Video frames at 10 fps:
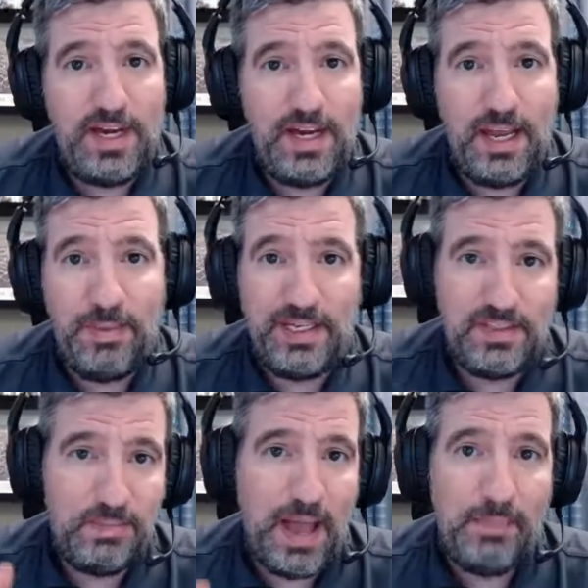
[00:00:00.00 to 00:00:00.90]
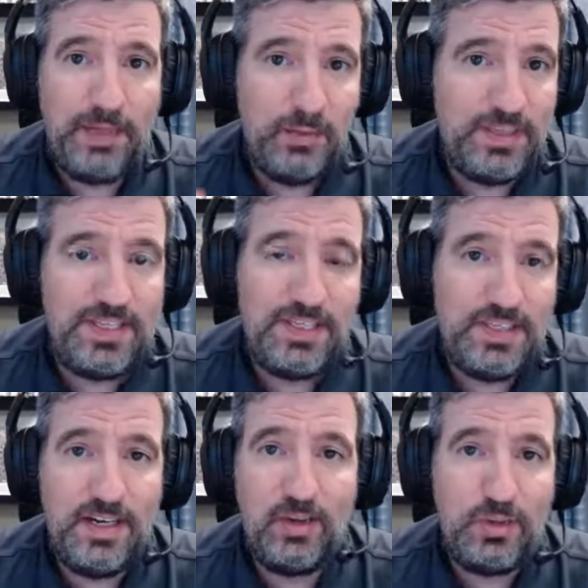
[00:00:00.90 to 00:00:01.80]
Dynamics, mapping with
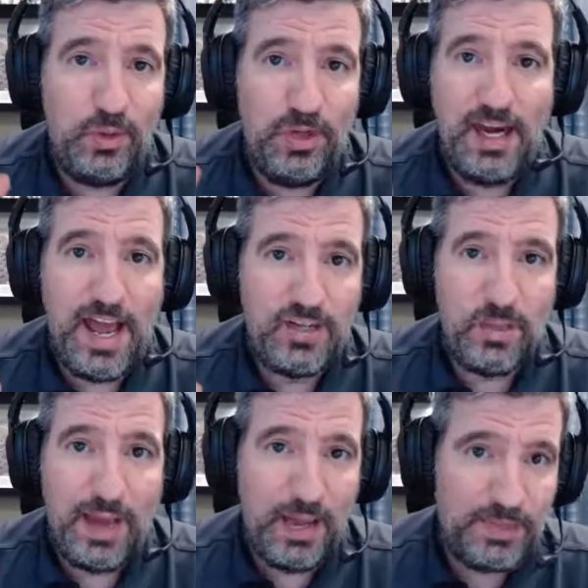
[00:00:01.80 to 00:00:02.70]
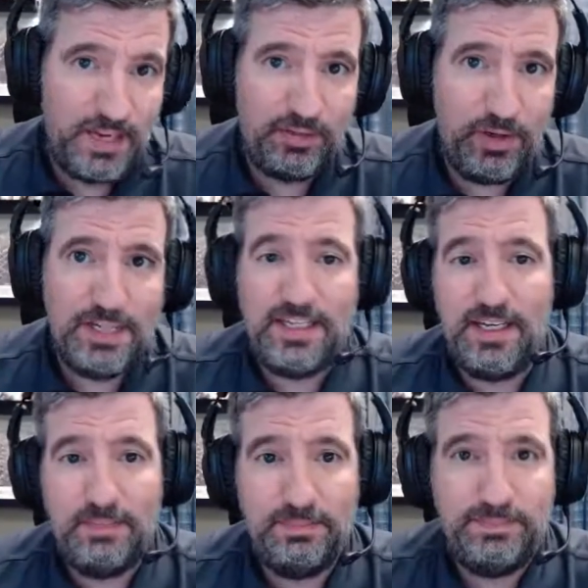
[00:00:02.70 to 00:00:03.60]
EasyTerritory, and Azure Maps. Have a great
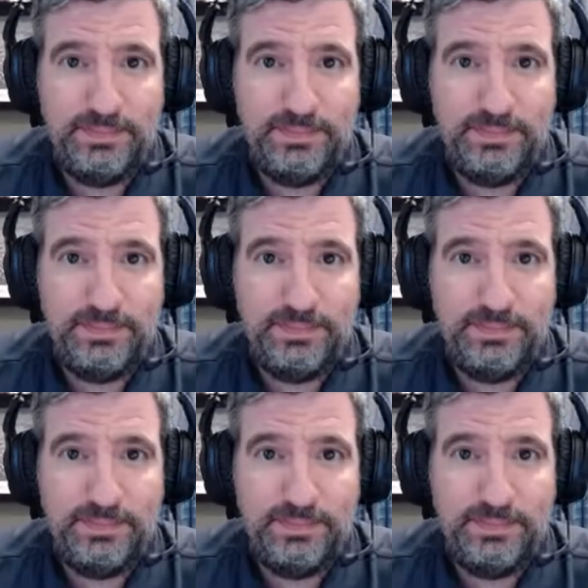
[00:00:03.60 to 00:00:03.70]
day.